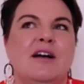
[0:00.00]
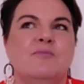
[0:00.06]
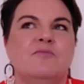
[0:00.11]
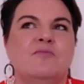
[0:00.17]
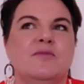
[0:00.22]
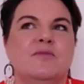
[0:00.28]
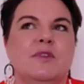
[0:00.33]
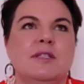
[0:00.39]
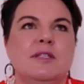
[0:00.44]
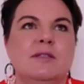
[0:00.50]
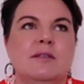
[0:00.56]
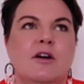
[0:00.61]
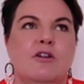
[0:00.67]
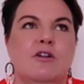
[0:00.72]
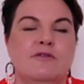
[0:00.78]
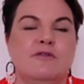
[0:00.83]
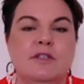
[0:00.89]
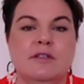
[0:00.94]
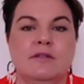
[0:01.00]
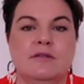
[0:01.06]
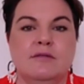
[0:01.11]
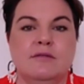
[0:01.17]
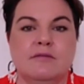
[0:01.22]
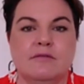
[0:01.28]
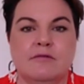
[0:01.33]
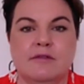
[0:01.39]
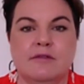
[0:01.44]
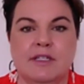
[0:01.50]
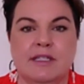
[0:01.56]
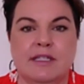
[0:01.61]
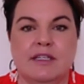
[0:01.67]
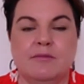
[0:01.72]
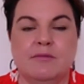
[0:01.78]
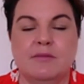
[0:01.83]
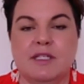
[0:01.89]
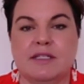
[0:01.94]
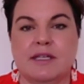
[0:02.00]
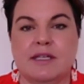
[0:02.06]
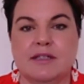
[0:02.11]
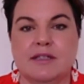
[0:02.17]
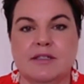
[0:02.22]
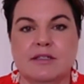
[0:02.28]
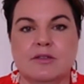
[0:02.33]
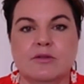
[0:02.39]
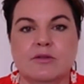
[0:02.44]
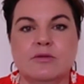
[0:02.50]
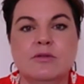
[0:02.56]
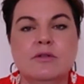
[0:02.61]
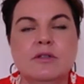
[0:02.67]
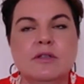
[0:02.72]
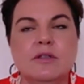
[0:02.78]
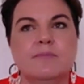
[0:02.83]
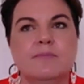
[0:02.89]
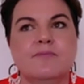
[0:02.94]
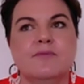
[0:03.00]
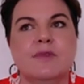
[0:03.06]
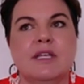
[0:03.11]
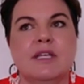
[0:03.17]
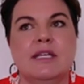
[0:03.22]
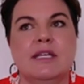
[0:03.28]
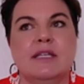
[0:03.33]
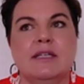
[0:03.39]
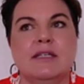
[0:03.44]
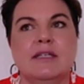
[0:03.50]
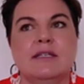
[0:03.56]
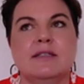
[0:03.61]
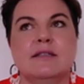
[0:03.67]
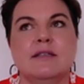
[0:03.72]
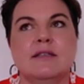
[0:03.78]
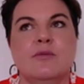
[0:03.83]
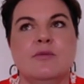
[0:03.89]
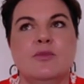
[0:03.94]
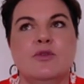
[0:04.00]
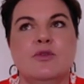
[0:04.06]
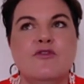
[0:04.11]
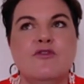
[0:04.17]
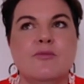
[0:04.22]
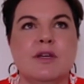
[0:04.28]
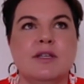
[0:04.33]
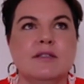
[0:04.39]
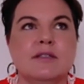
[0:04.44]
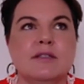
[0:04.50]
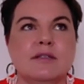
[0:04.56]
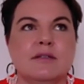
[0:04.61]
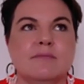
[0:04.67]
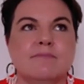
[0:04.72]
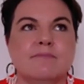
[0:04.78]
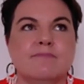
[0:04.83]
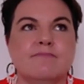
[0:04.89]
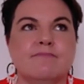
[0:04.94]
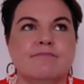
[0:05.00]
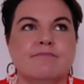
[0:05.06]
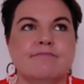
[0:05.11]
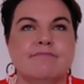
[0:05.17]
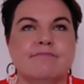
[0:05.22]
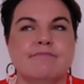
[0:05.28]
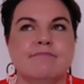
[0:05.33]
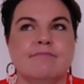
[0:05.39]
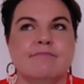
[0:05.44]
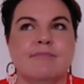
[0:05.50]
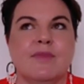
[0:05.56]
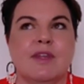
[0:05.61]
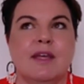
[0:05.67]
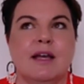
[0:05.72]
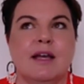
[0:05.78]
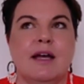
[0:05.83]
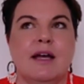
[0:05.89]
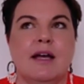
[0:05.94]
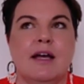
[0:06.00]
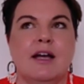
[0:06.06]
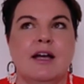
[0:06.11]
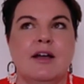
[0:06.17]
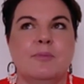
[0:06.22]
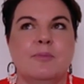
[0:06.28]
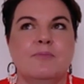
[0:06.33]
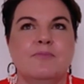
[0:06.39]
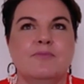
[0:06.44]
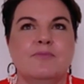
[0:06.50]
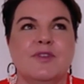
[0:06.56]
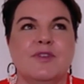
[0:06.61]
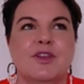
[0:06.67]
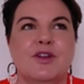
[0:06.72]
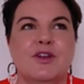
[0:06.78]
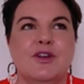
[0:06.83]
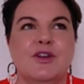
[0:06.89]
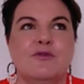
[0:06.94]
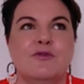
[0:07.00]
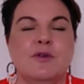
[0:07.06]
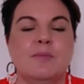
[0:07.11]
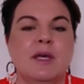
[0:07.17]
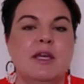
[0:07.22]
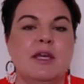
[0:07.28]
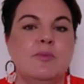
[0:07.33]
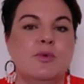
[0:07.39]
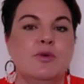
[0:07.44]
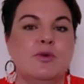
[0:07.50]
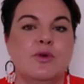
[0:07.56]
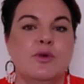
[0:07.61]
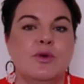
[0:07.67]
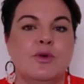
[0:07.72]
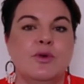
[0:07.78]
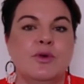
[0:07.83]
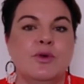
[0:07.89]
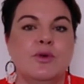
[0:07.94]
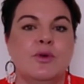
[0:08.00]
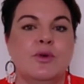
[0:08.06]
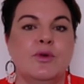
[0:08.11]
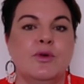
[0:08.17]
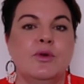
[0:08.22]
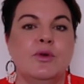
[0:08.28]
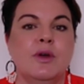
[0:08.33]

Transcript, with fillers: it's often really misunderstood. It is a movement, you know, for people who